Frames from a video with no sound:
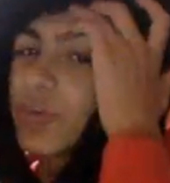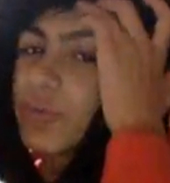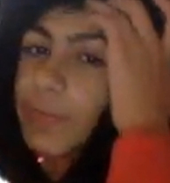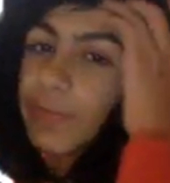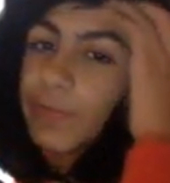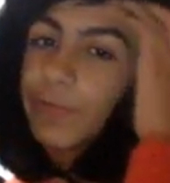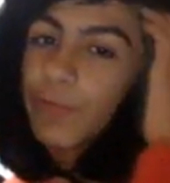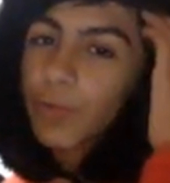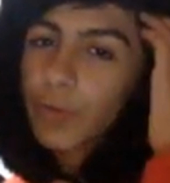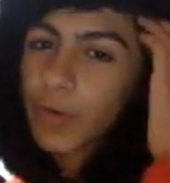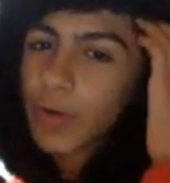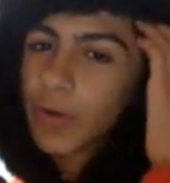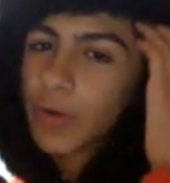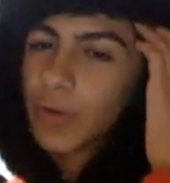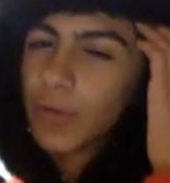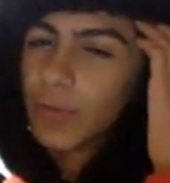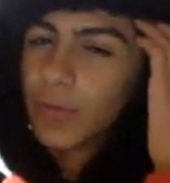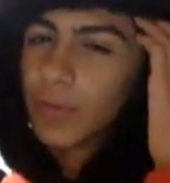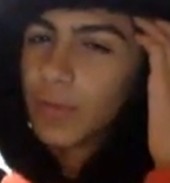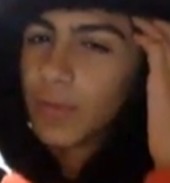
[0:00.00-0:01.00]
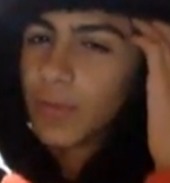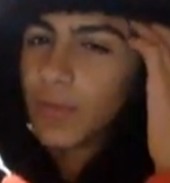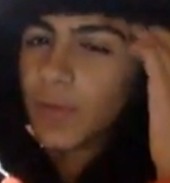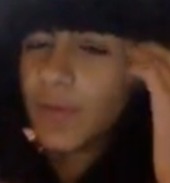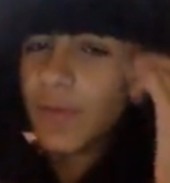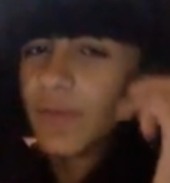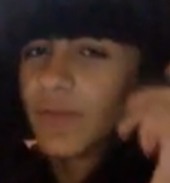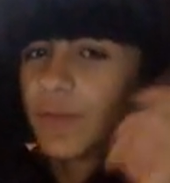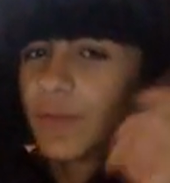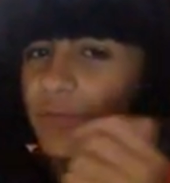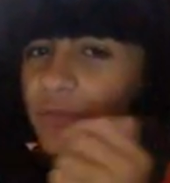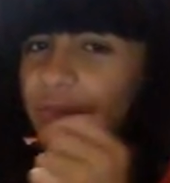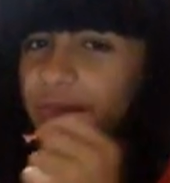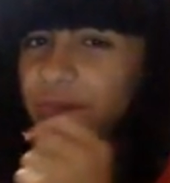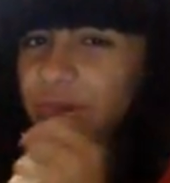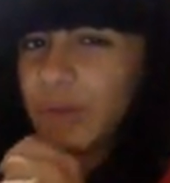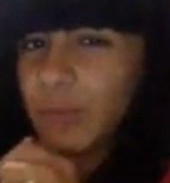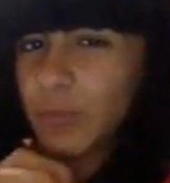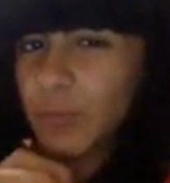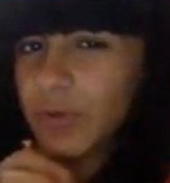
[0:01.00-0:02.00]
before there was a
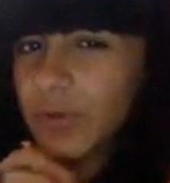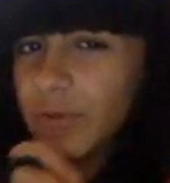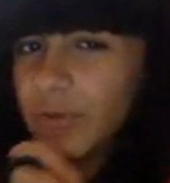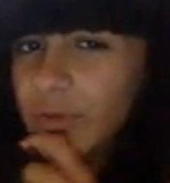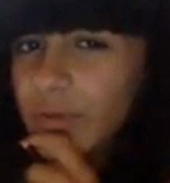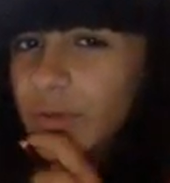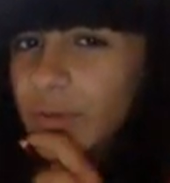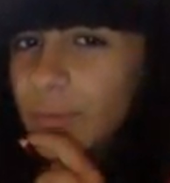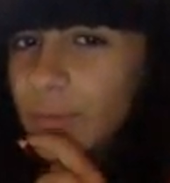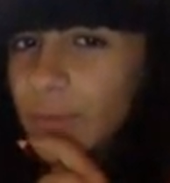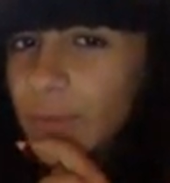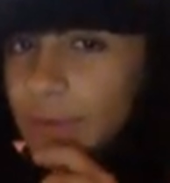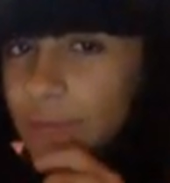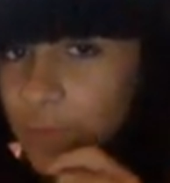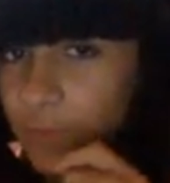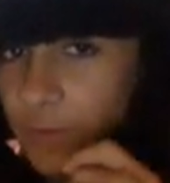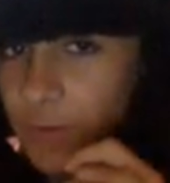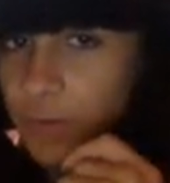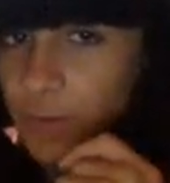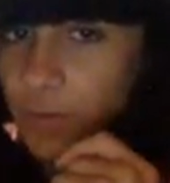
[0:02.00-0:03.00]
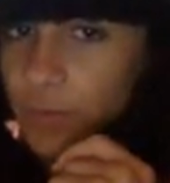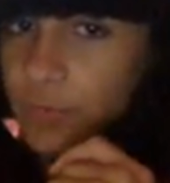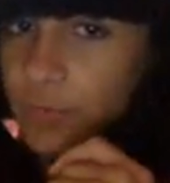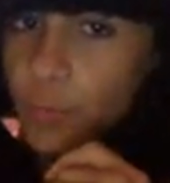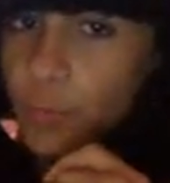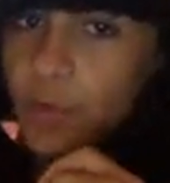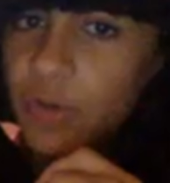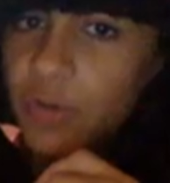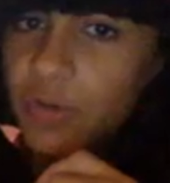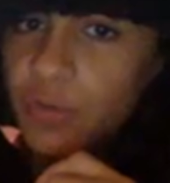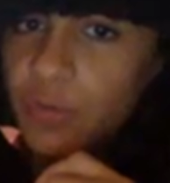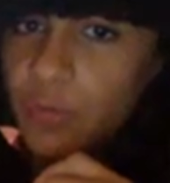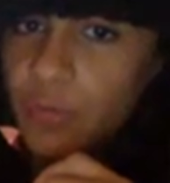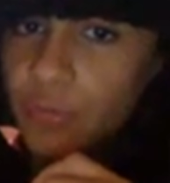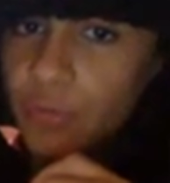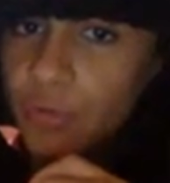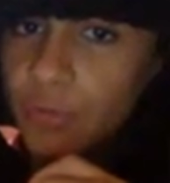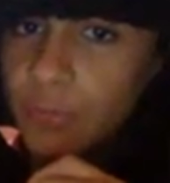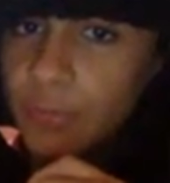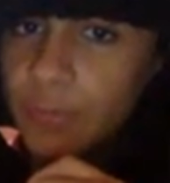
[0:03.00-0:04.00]
scene where he like fucking went into
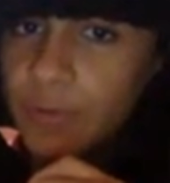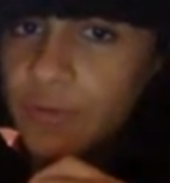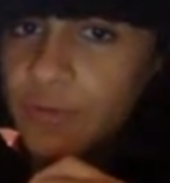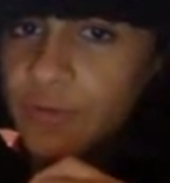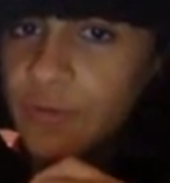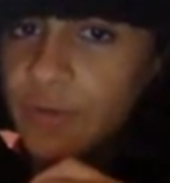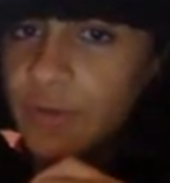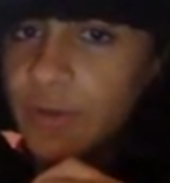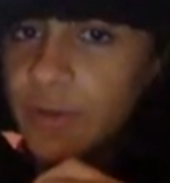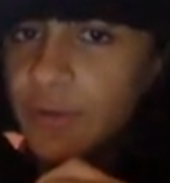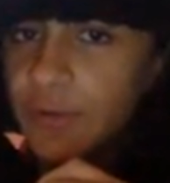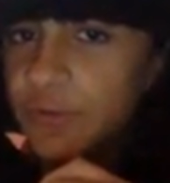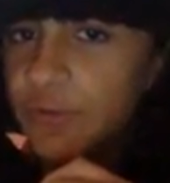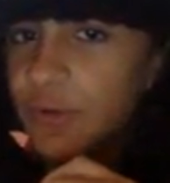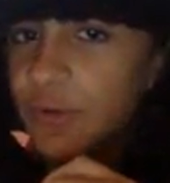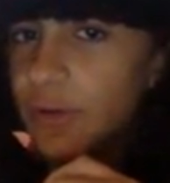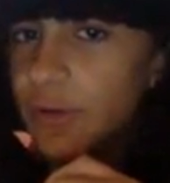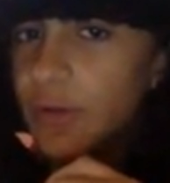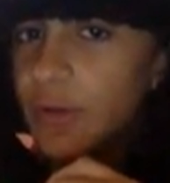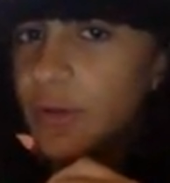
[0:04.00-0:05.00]
her room and just like kissed her.